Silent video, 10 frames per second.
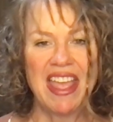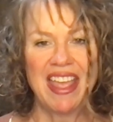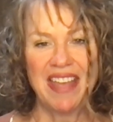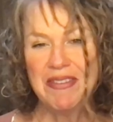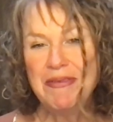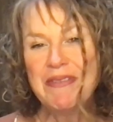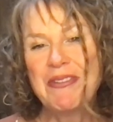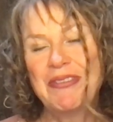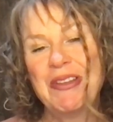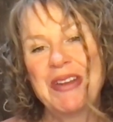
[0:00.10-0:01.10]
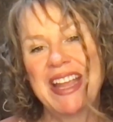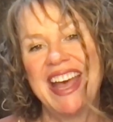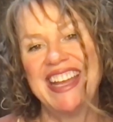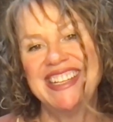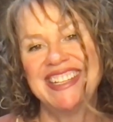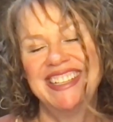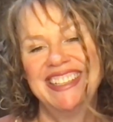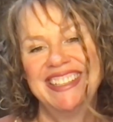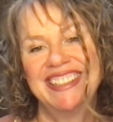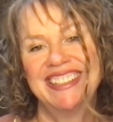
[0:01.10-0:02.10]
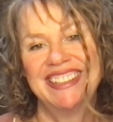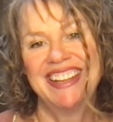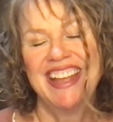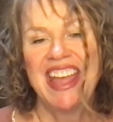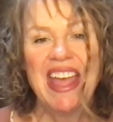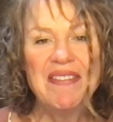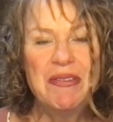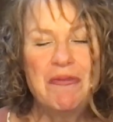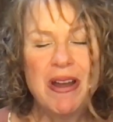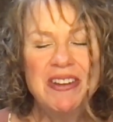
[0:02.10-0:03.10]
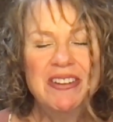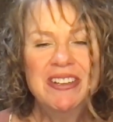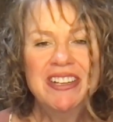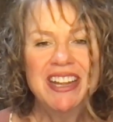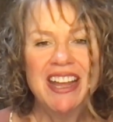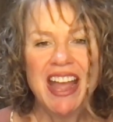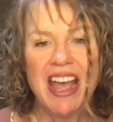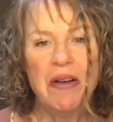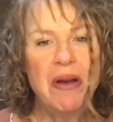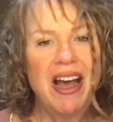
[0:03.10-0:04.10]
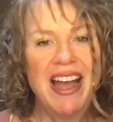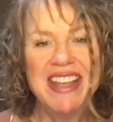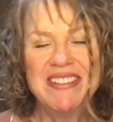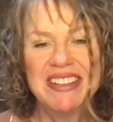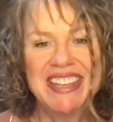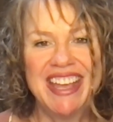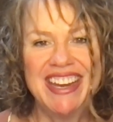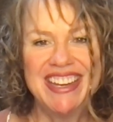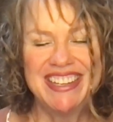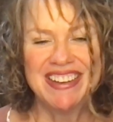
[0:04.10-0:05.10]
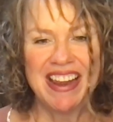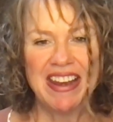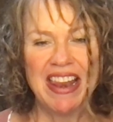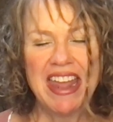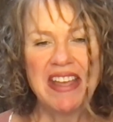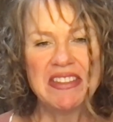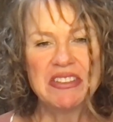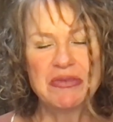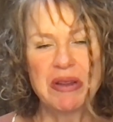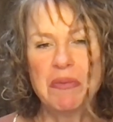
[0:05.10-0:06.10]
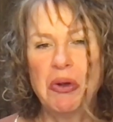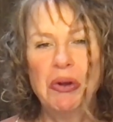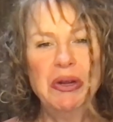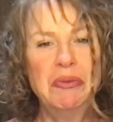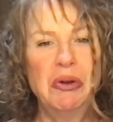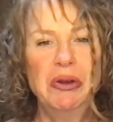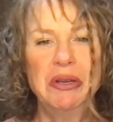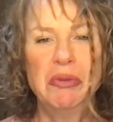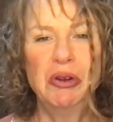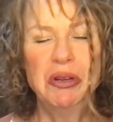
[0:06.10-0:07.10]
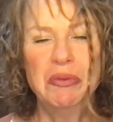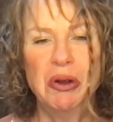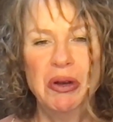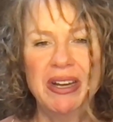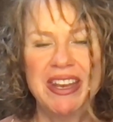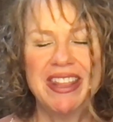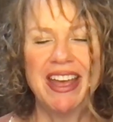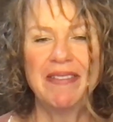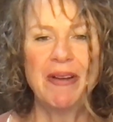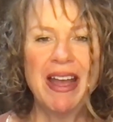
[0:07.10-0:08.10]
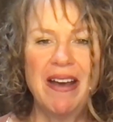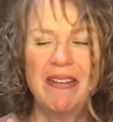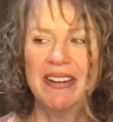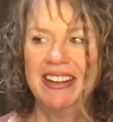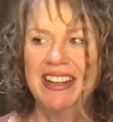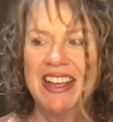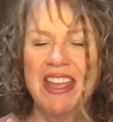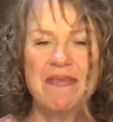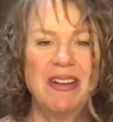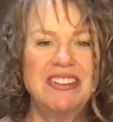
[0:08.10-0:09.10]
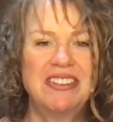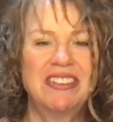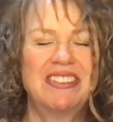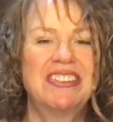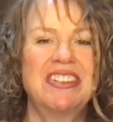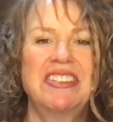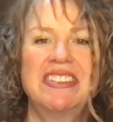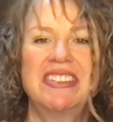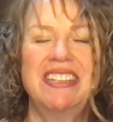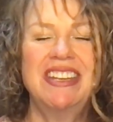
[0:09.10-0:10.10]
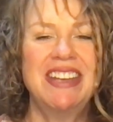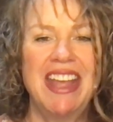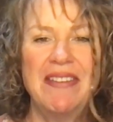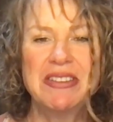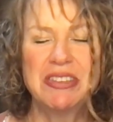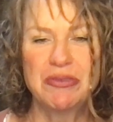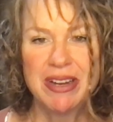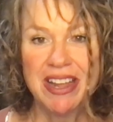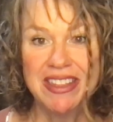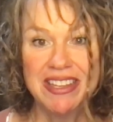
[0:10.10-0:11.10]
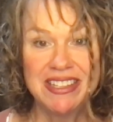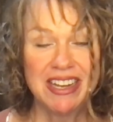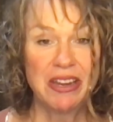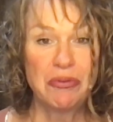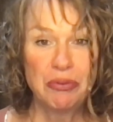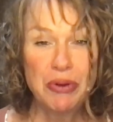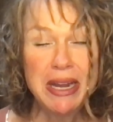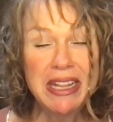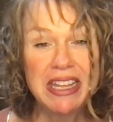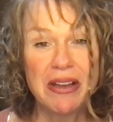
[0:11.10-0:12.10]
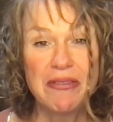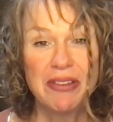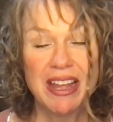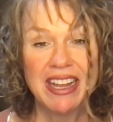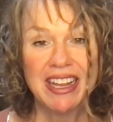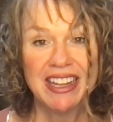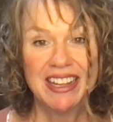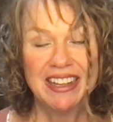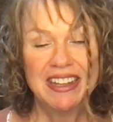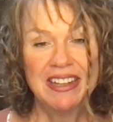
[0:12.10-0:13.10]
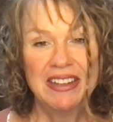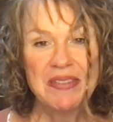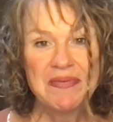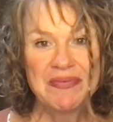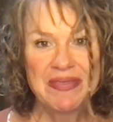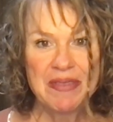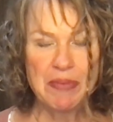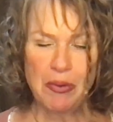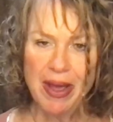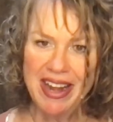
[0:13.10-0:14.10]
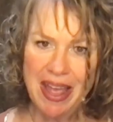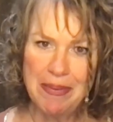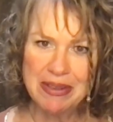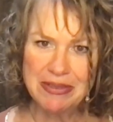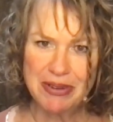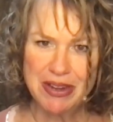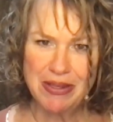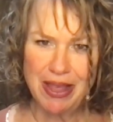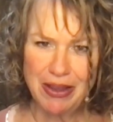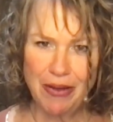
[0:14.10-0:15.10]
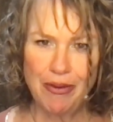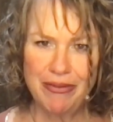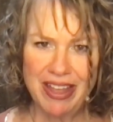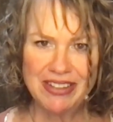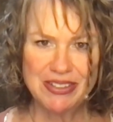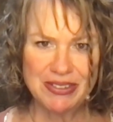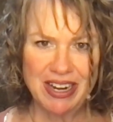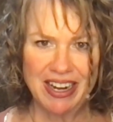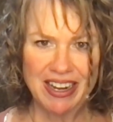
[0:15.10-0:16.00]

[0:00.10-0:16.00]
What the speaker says: Have you ever flown a kite? Have you wondered how high you could get it and then let out the string more and more and more and more and thought, wow, if I just didn't have a string on this, it could really go flying. But what happens when you let go of that string?